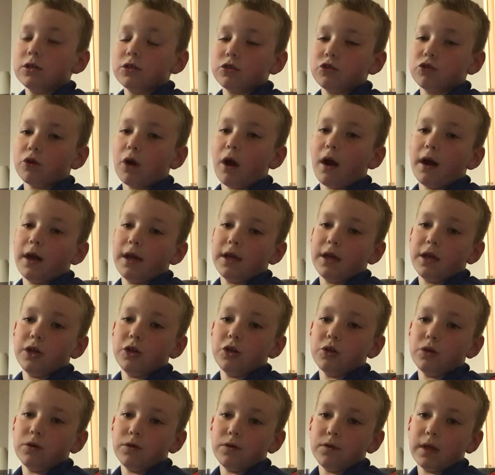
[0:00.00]
try and
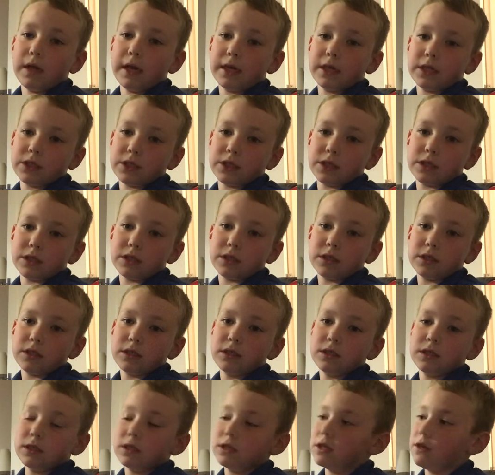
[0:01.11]
do this
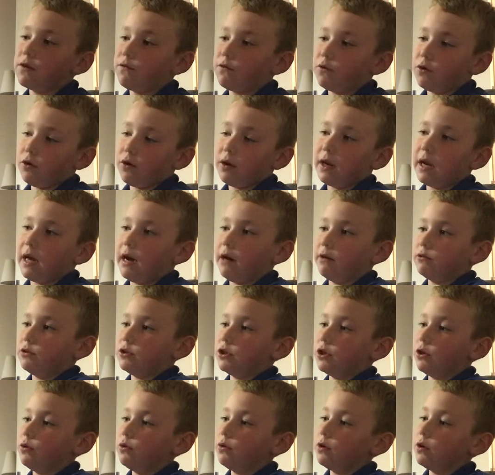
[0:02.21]
if you're allowed
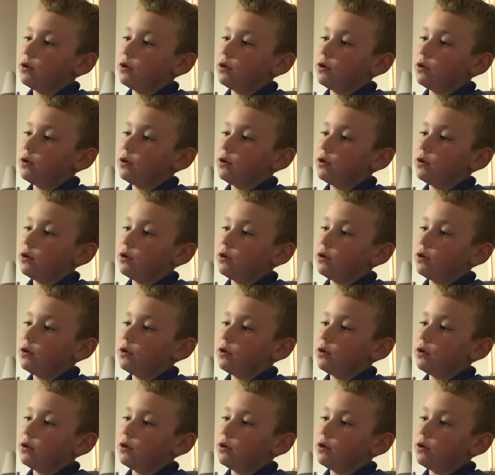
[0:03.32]
to.